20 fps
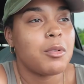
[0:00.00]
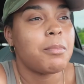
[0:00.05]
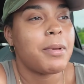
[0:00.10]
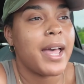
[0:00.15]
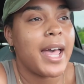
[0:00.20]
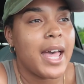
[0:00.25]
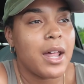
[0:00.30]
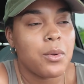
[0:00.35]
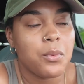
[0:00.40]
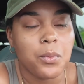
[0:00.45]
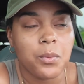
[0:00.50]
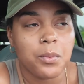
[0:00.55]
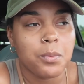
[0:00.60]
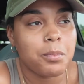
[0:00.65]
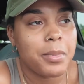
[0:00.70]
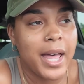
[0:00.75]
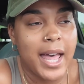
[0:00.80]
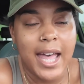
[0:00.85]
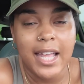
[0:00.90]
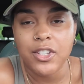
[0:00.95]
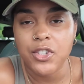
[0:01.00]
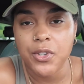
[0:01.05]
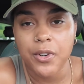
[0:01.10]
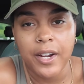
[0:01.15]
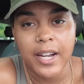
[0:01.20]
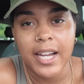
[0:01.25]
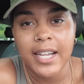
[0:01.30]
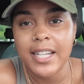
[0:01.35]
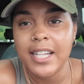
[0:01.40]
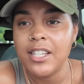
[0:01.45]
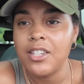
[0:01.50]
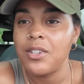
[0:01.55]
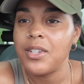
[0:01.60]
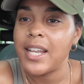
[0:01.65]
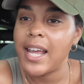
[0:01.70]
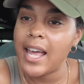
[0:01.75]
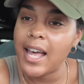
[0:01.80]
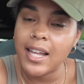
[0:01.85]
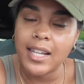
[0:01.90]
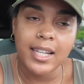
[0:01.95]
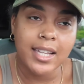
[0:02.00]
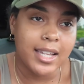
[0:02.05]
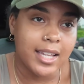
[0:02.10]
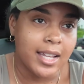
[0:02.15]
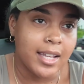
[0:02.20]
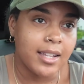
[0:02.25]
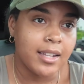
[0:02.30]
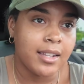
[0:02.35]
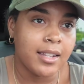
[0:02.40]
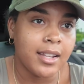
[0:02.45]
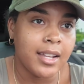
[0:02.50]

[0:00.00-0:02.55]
bad trade, and you're down again.